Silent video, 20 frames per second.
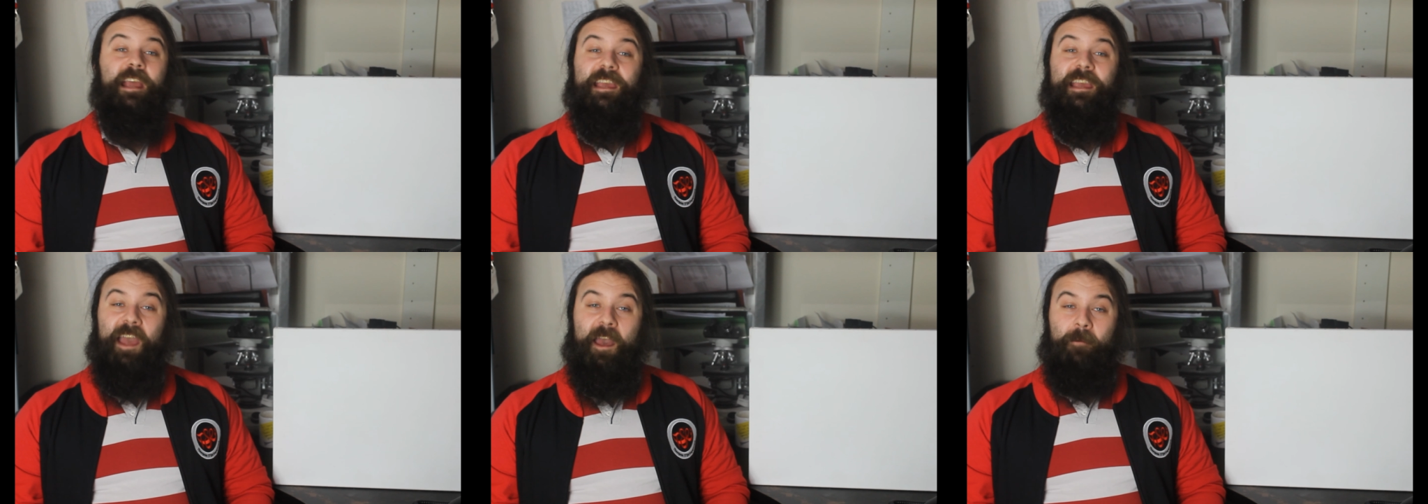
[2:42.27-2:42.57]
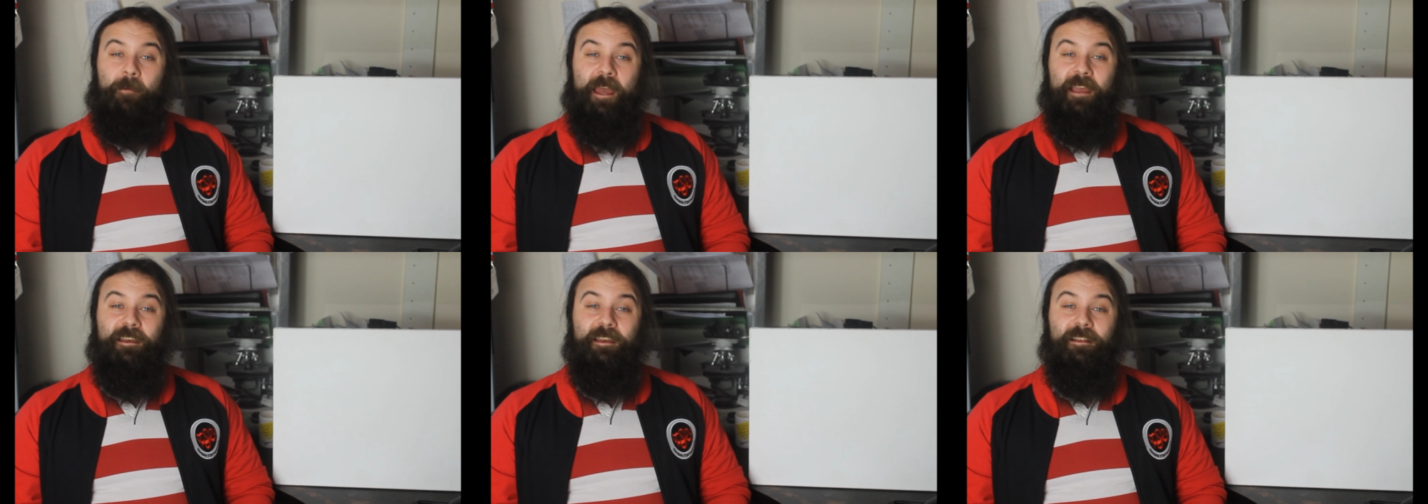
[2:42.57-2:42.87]

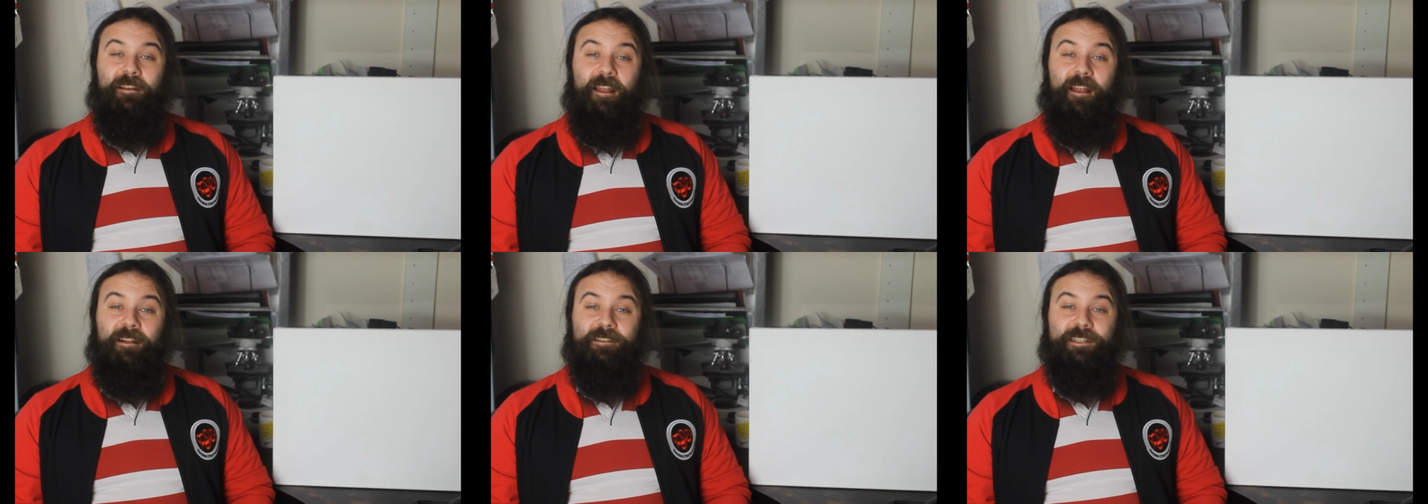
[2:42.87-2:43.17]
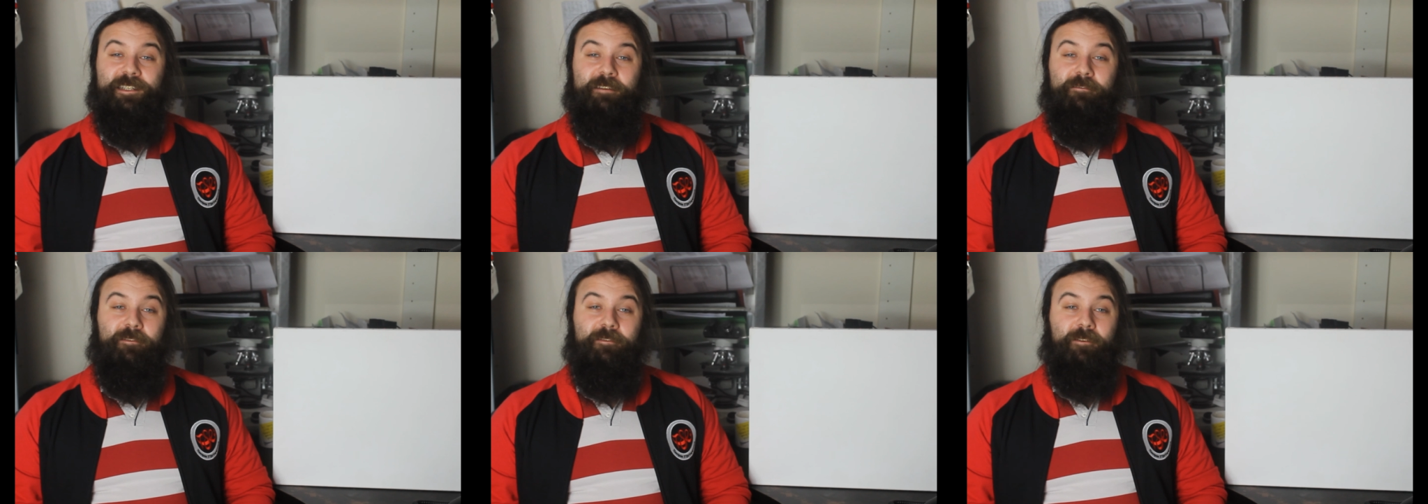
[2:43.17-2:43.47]
Chemeg
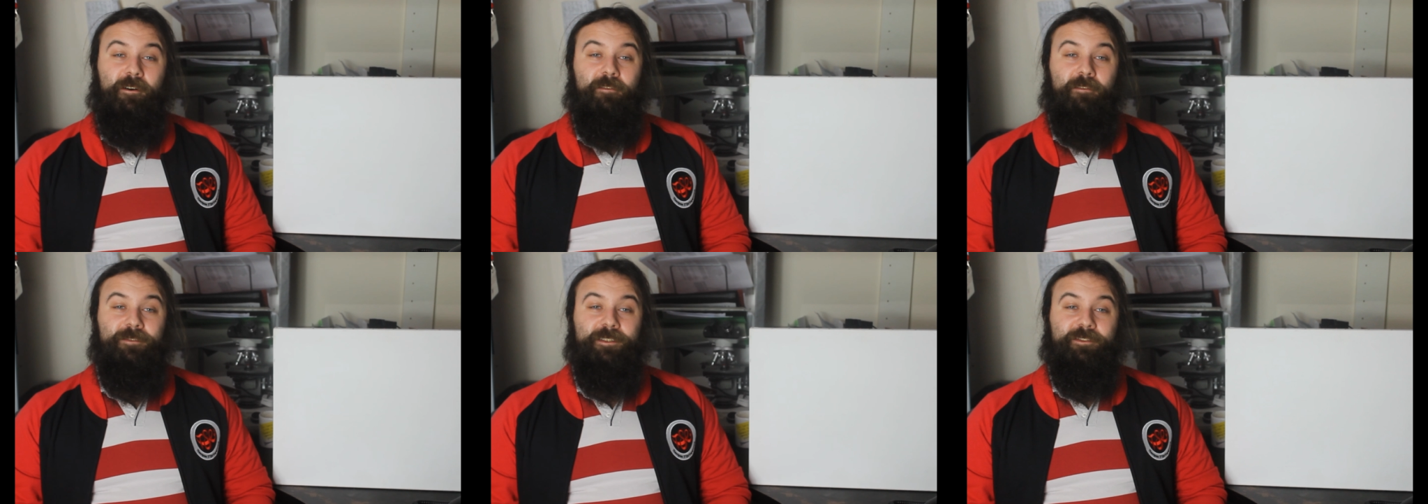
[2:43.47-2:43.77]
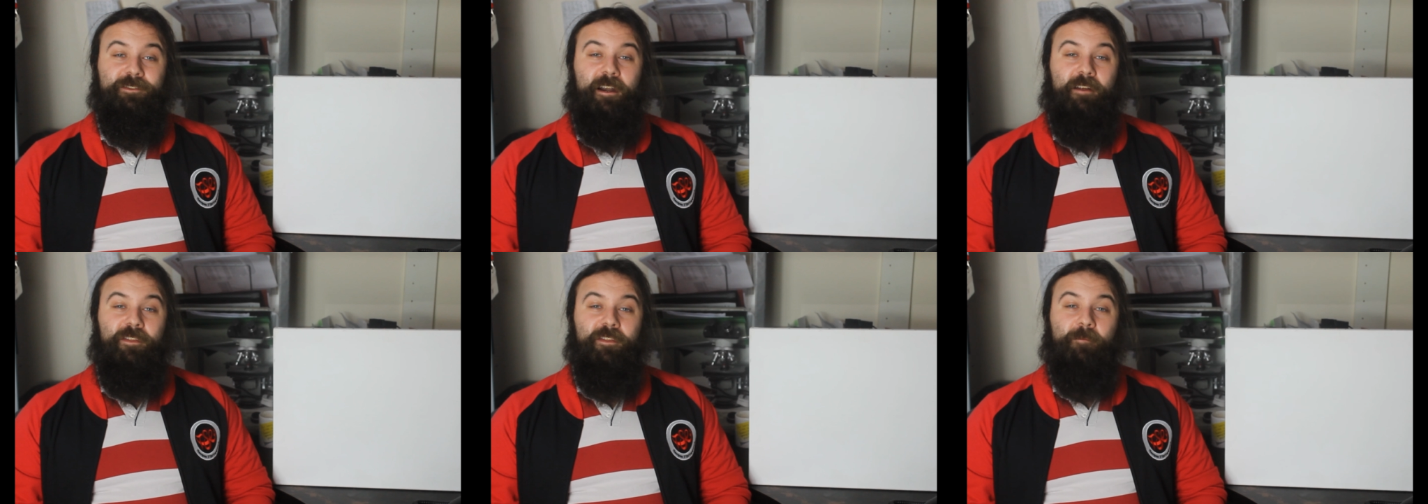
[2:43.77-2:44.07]
largely revolves
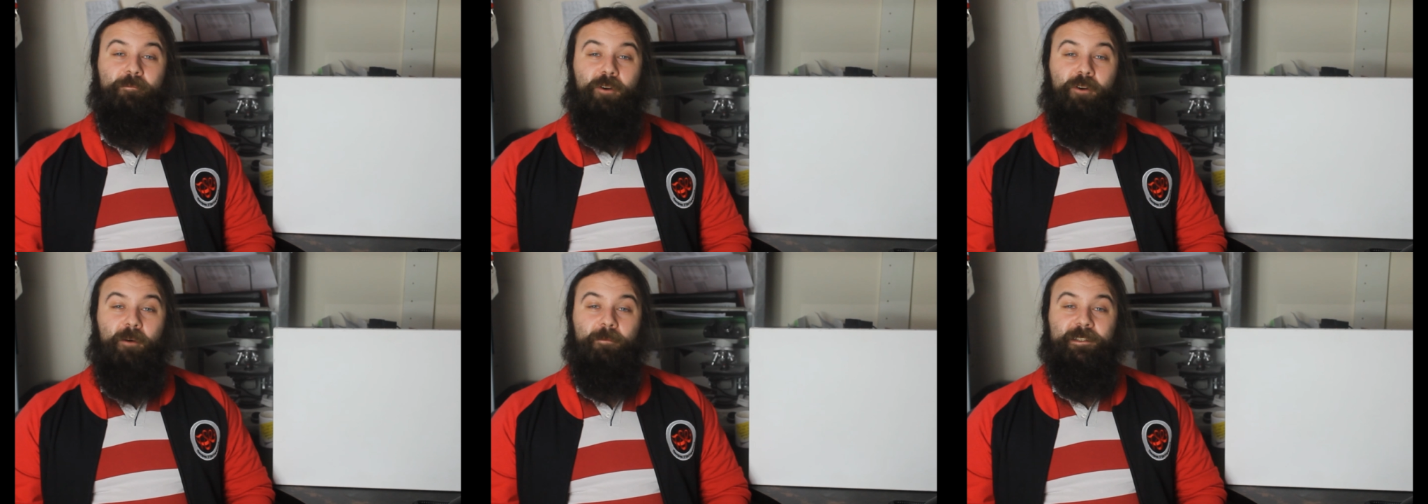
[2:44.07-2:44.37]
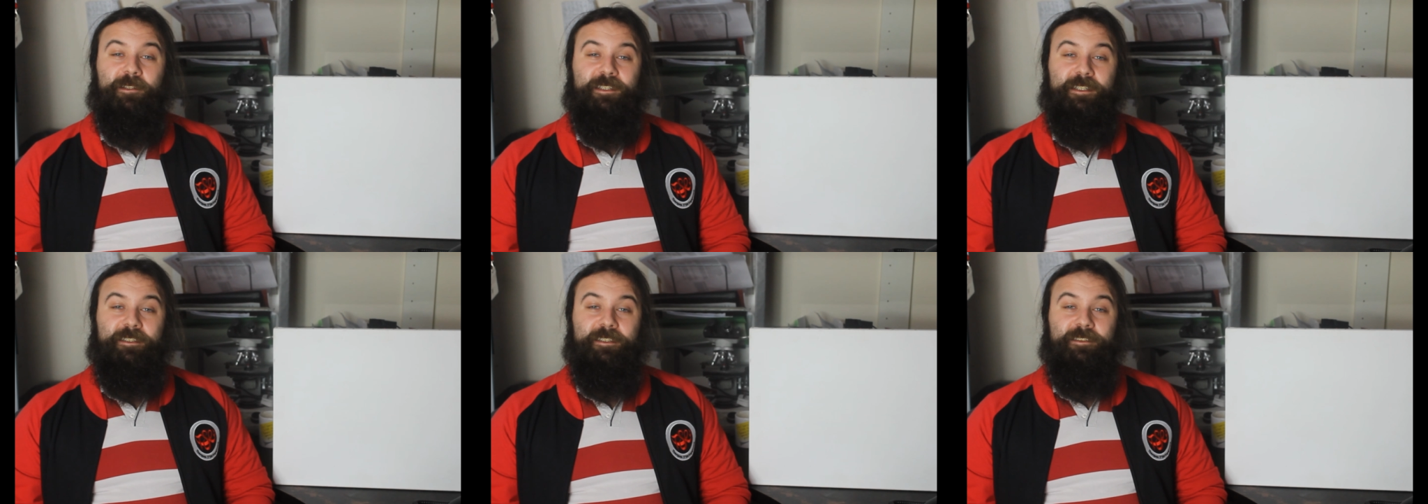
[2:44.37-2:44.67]
around the
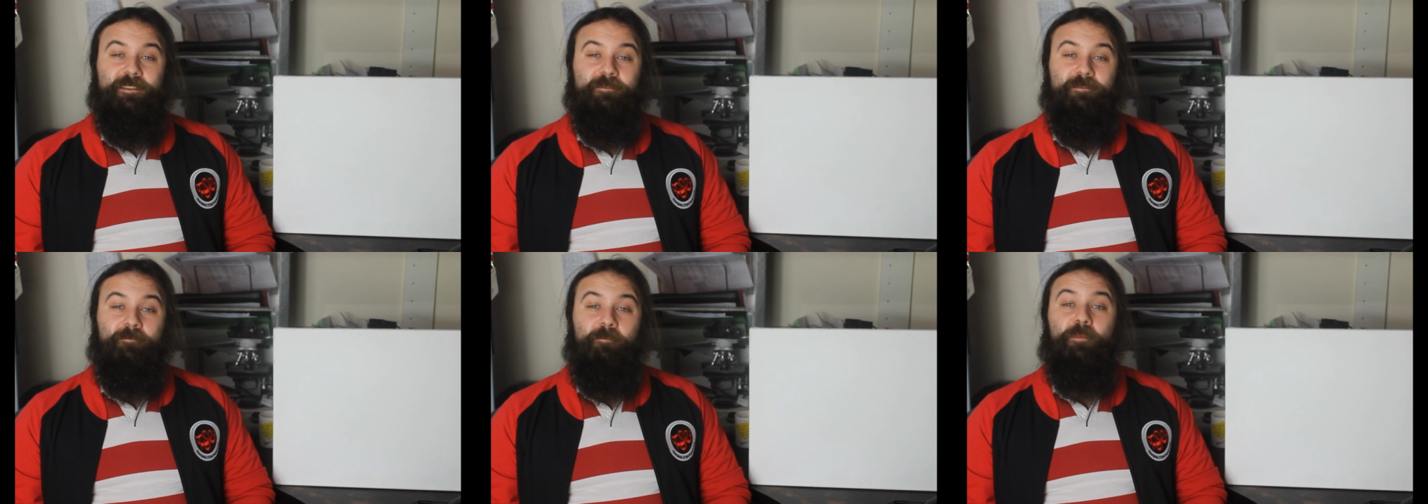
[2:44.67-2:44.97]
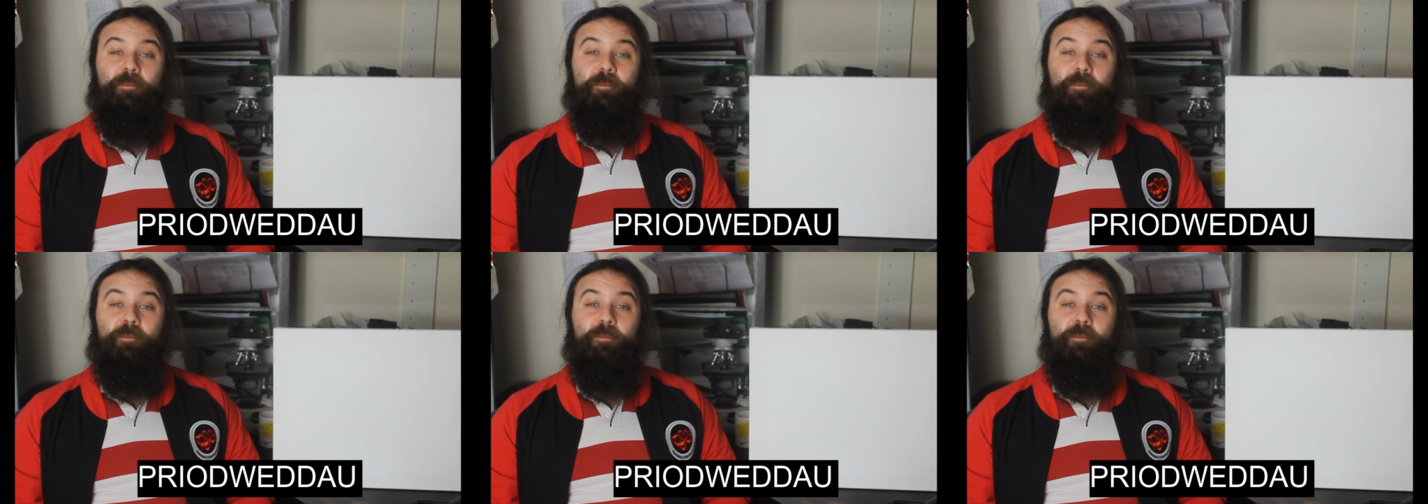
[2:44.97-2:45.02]
properties,